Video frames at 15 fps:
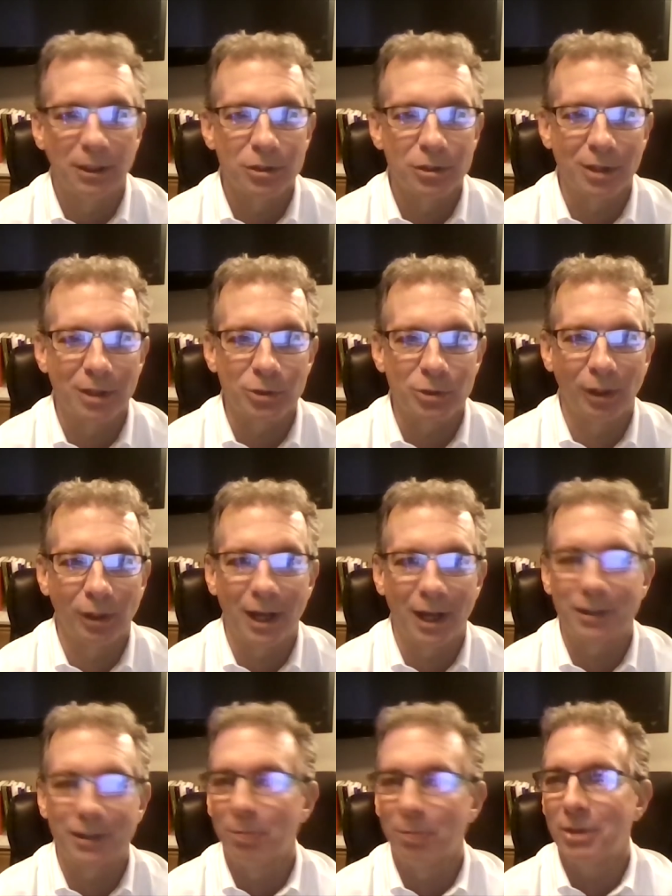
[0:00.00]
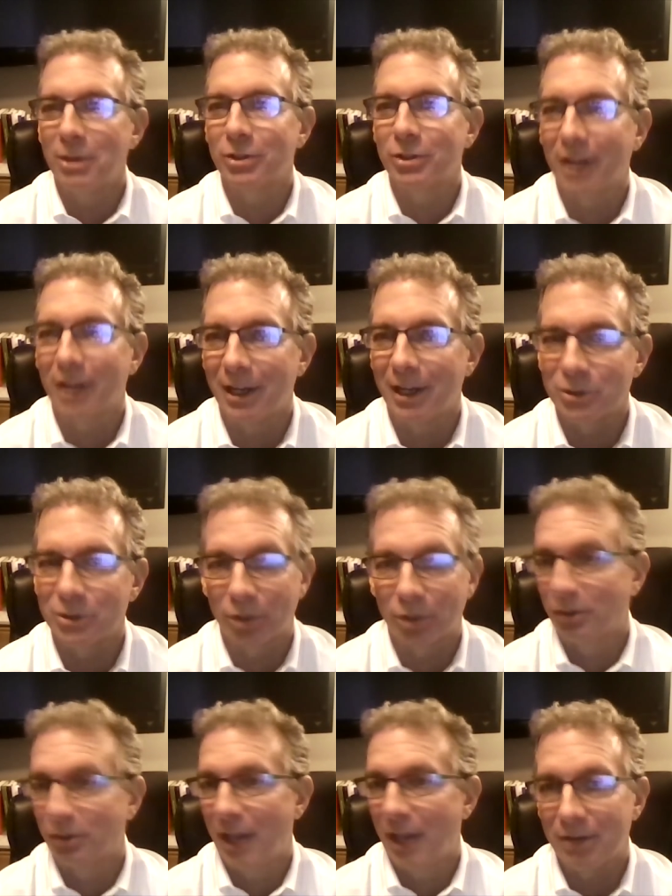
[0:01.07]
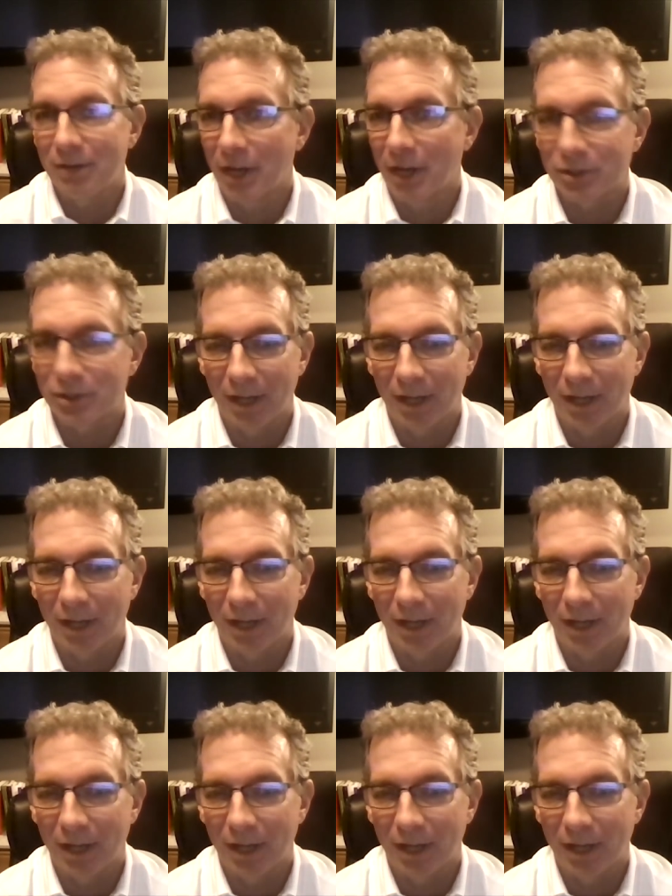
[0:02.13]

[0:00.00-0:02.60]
that sort of locked in a bunch of clients, sort of for life, actually.